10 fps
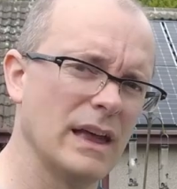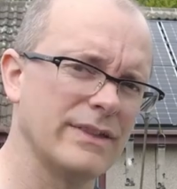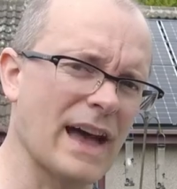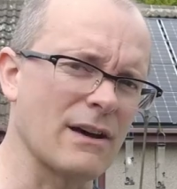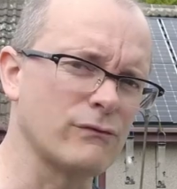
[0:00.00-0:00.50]

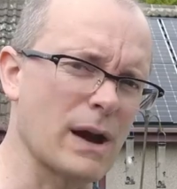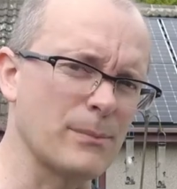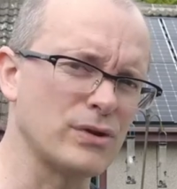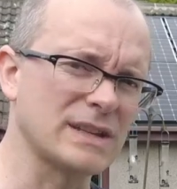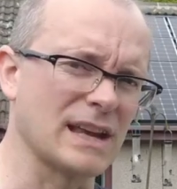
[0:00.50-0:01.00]
And that
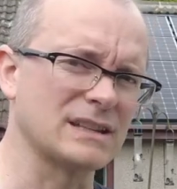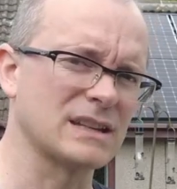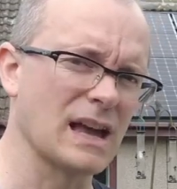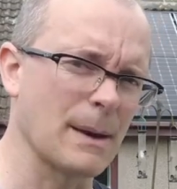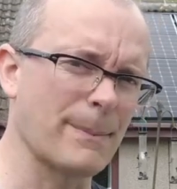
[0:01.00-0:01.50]

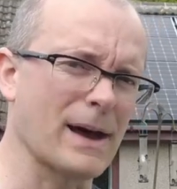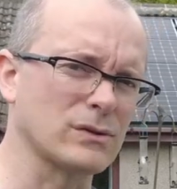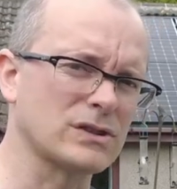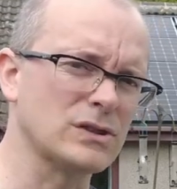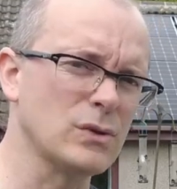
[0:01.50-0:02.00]
represents
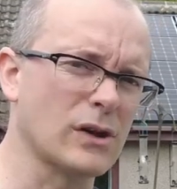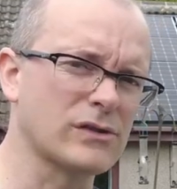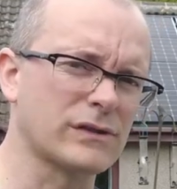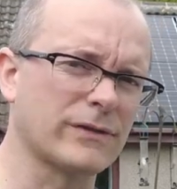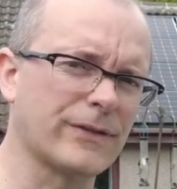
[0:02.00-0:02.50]
about
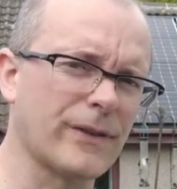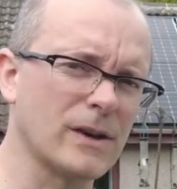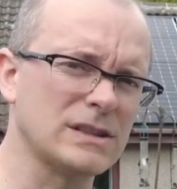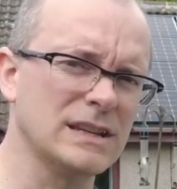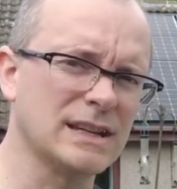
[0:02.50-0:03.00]

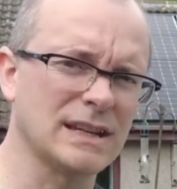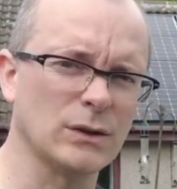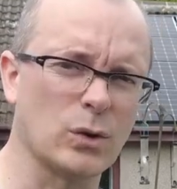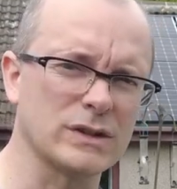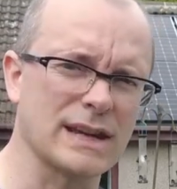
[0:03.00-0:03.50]
230
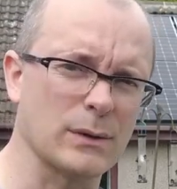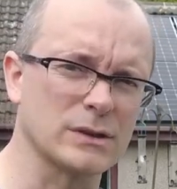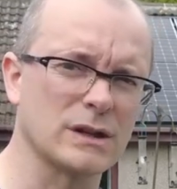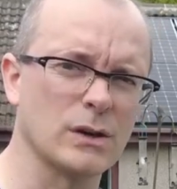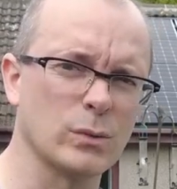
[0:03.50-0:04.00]
kilowatt
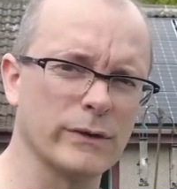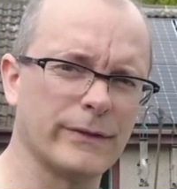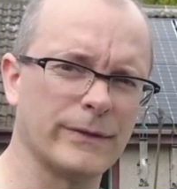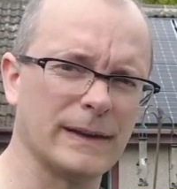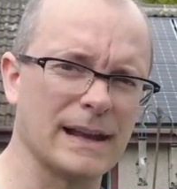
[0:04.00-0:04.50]
hours
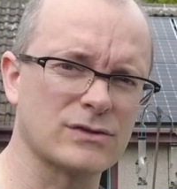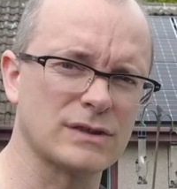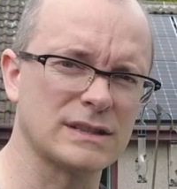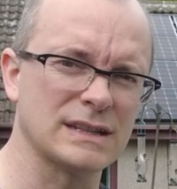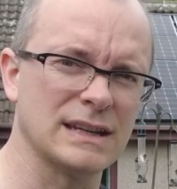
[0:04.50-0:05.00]
worth of
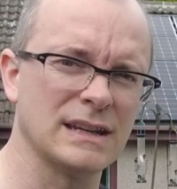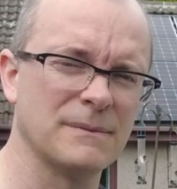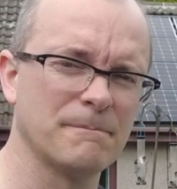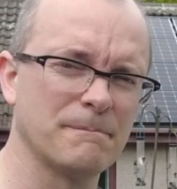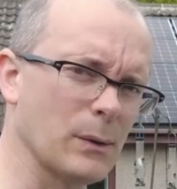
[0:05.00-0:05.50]
electricity.
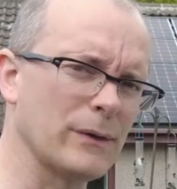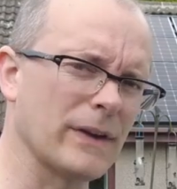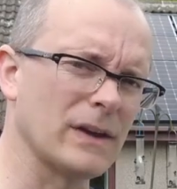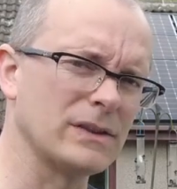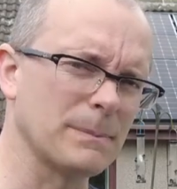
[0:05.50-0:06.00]

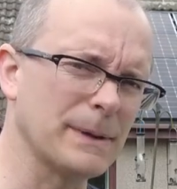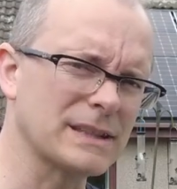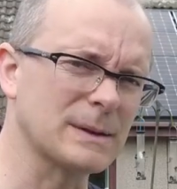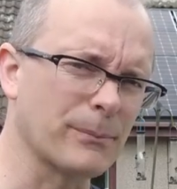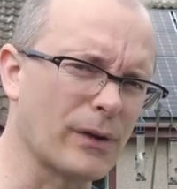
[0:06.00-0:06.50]
However, the
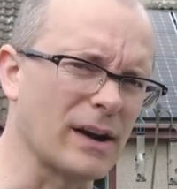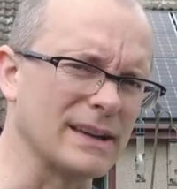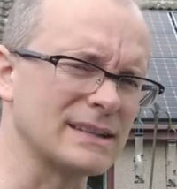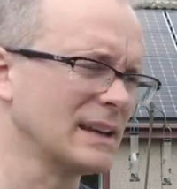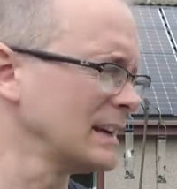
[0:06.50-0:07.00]
big
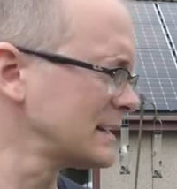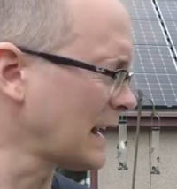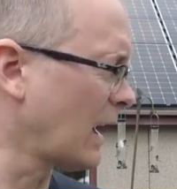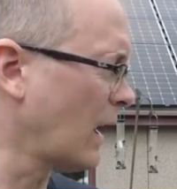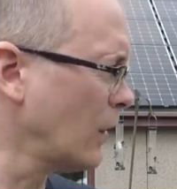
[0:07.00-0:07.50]
surprise is
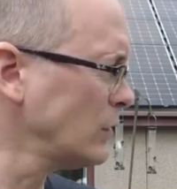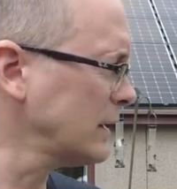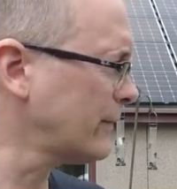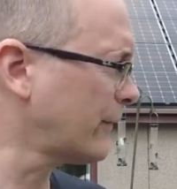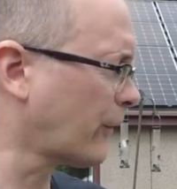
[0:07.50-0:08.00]
that
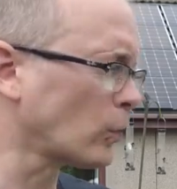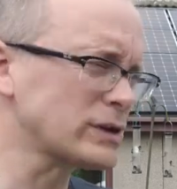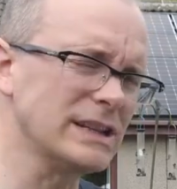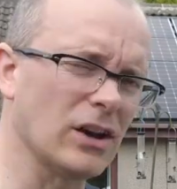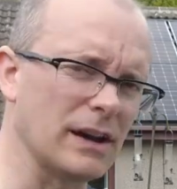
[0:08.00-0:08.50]
only
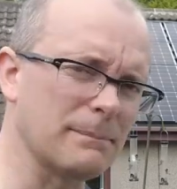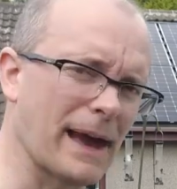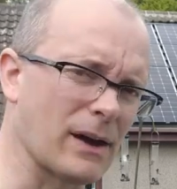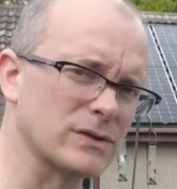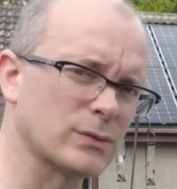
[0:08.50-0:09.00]
49
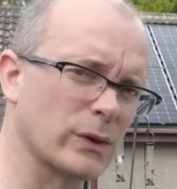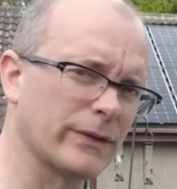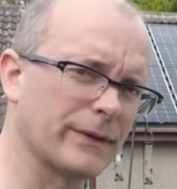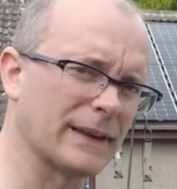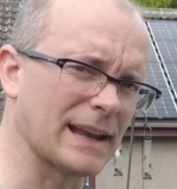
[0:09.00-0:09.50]
pounds
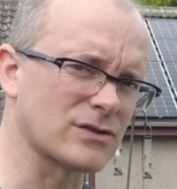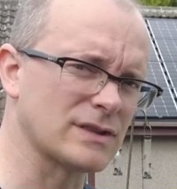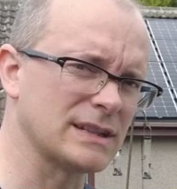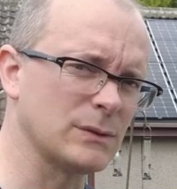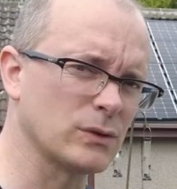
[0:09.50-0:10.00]
worth of
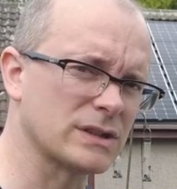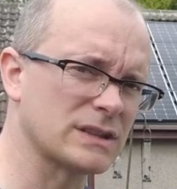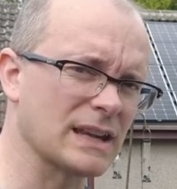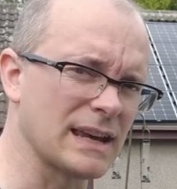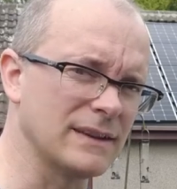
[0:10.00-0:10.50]
electricity was
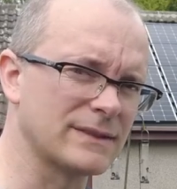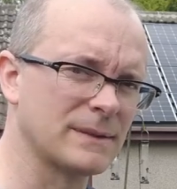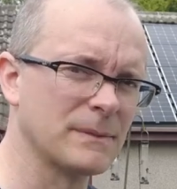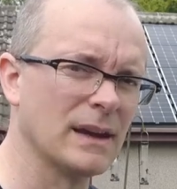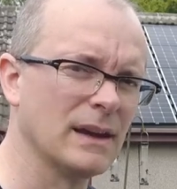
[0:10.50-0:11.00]
saved